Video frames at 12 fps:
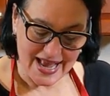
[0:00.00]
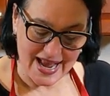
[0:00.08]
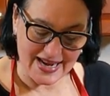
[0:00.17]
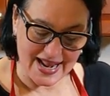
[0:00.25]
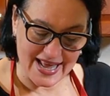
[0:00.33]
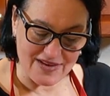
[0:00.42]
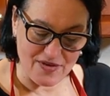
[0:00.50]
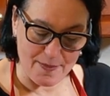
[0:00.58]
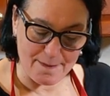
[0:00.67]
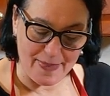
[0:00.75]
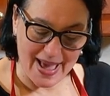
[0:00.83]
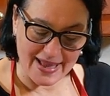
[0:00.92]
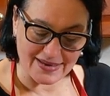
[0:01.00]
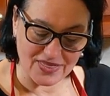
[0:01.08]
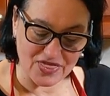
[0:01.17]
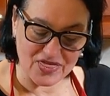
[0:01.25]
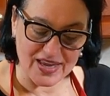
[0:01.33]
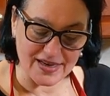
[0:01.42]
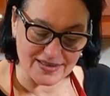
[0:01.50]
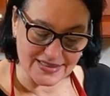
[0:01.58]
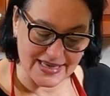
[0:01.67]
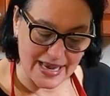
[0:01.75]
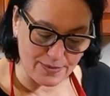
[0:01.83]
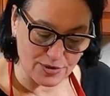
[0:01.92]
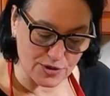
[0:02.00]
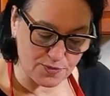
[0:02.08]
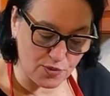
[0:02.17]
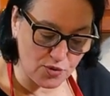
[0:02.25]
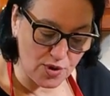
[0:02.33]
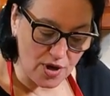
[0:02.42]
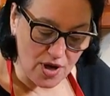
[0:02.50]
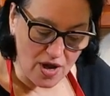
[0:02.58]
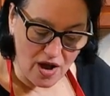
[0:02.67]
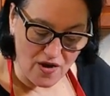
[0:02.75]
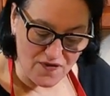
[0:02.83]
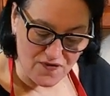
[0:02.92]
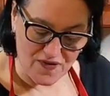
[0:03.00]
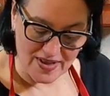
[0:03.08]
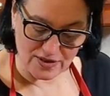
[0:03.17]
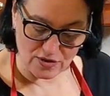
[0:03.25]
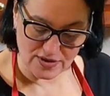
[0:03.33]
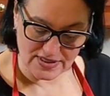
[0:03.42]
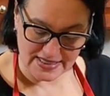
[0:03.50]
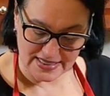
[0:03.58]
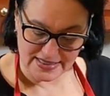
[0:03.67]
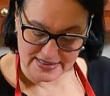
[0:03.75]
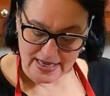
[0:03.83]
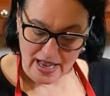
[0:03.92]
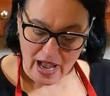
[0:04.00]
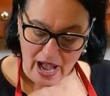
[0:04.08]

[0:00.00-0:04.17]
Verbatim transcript: And I have about a tablespoon of fennel seeds.